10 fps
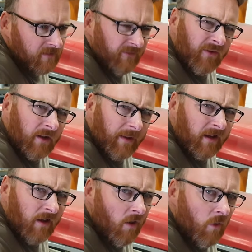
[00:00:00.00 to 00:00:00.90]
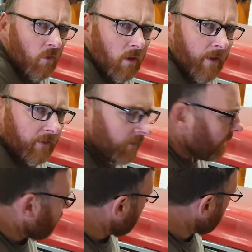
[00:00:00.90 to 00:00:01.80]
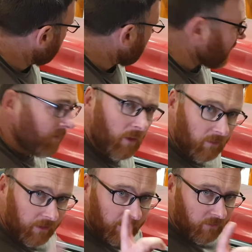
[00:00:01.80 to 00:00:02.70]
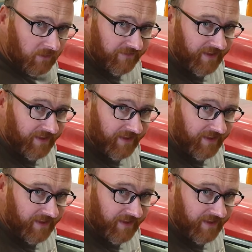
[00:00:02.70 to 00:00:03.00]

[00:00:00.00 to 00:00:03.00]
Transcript: So I'm feeling a bit gung-ho about it at the moment. I think what I'm going to do is